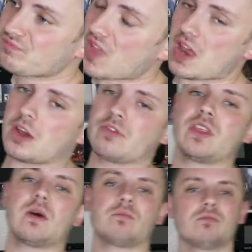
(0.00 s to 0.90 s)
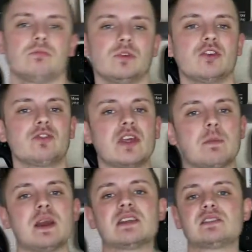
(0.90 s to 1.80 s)
And good for them. Good for them.
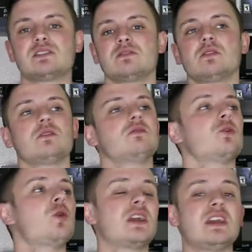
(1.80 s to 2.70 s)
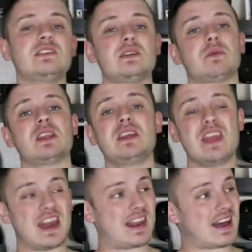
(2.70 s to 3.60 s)
It's quick, easy money,
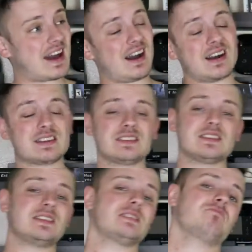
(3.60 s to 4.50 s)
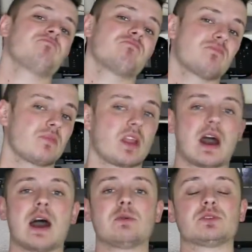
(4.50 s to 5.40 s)
and honestly,
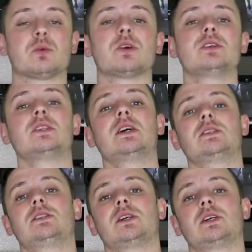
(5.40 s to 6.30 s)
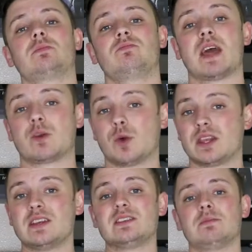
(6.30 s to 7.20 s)
I was worried that that quick,
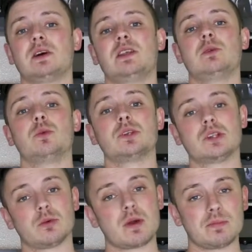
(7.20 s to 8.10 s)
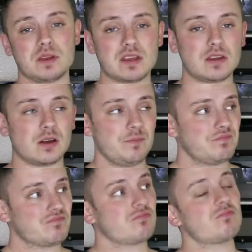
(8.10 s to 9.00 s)
easy money would corrupt Nintendo.
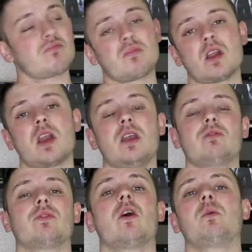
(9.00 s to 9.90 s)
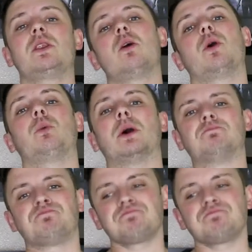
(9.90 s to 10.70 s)
And for all we know, it will.